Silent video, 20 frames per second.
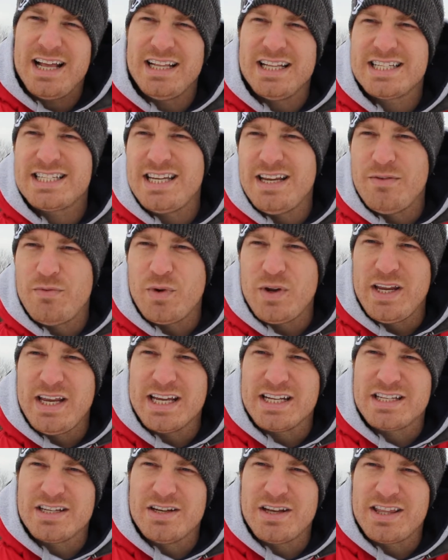let's see if we can
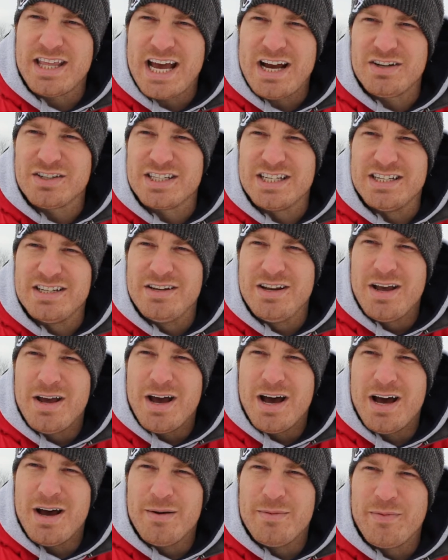get to 1,000
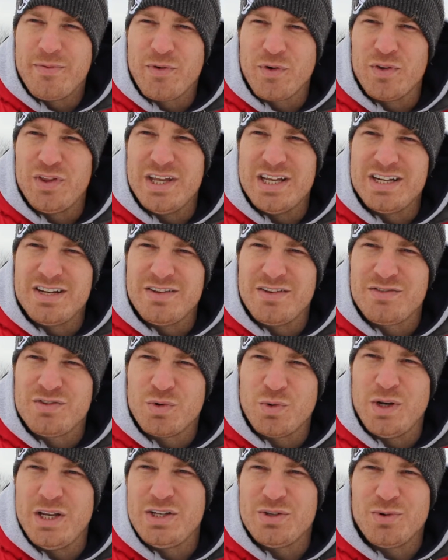before the end of
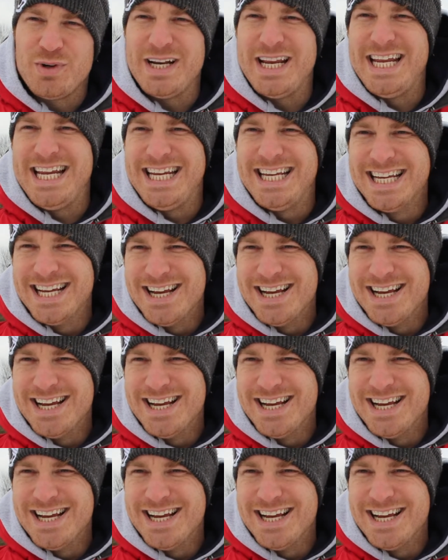2020.